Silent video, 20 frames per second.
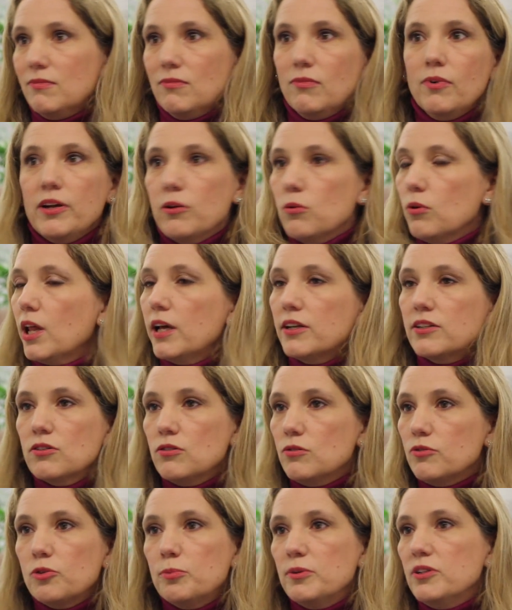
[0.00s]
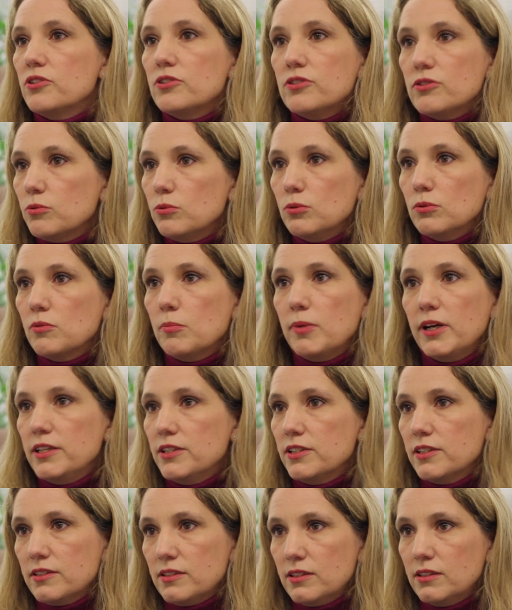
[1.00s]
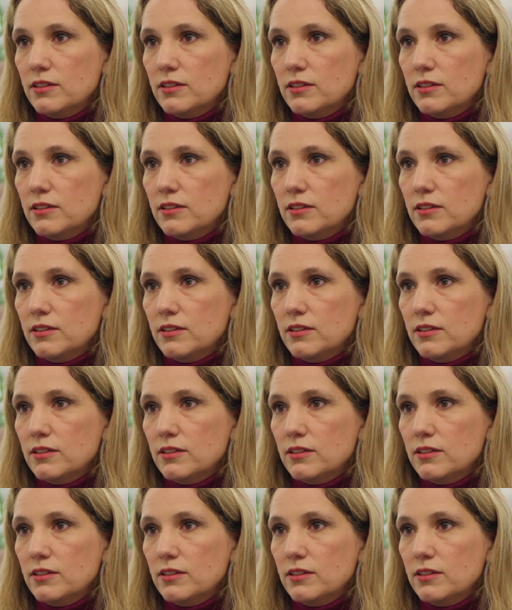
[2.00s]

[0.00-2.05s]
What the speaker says: we all had a contribution to all the pages.